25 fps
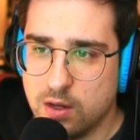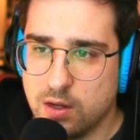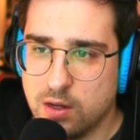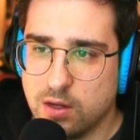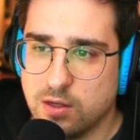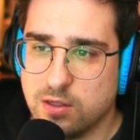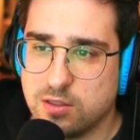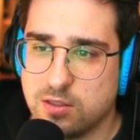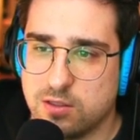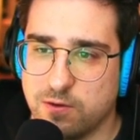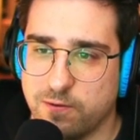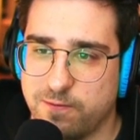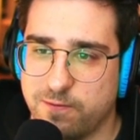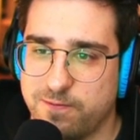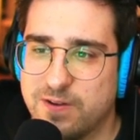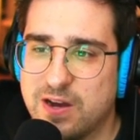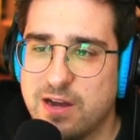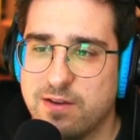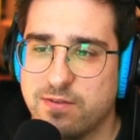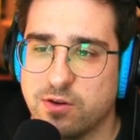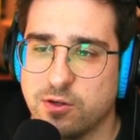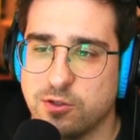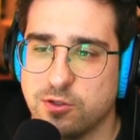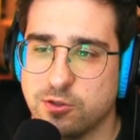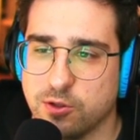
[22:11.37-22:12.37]
So
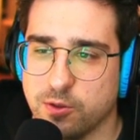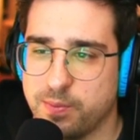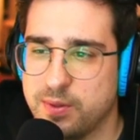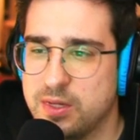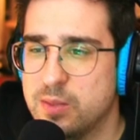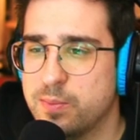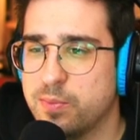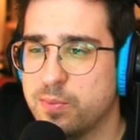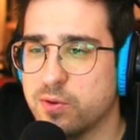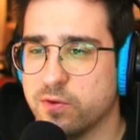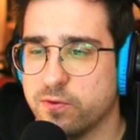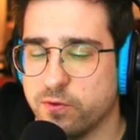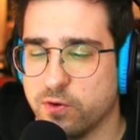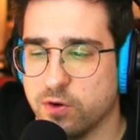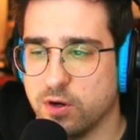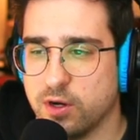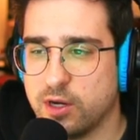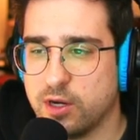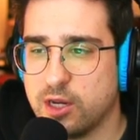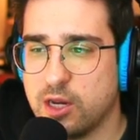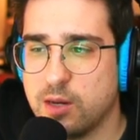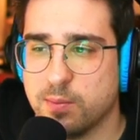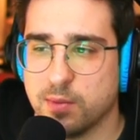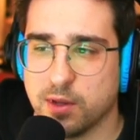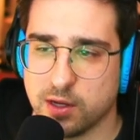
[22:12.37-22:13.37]
500 people for a
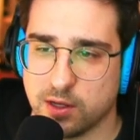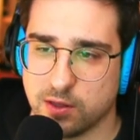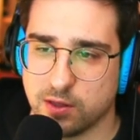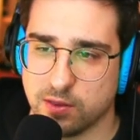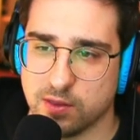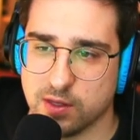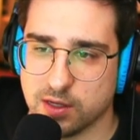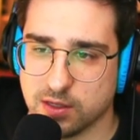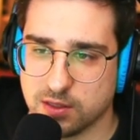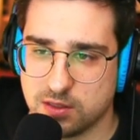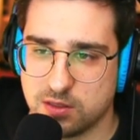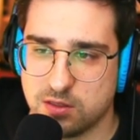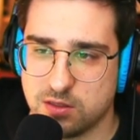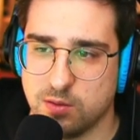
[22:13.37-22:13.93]
game like this